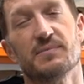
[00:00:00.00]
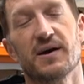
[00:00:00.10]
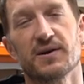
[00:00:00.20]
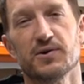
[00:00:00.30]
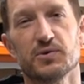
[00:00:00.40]

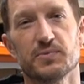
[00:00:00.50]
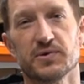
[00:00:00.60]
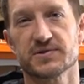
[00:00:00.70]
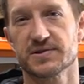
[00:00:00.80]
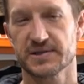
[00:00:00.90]
amount of new
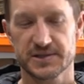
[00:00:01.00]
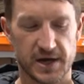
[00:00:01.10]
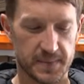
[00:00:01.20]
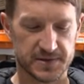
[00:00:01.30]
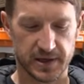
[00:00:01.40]
boots to the
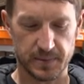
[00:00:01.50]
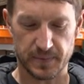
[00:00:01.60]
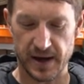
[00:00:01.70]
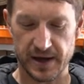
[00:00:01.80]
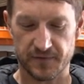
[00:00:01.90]
shop, so keep
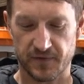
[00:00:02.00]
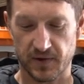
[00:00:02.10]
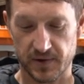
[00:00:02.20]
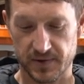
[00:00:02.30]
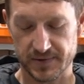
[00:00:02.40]
an eye out for
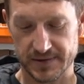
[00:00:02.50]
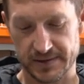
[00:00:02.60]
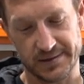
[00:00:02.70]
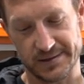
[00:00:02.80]
those,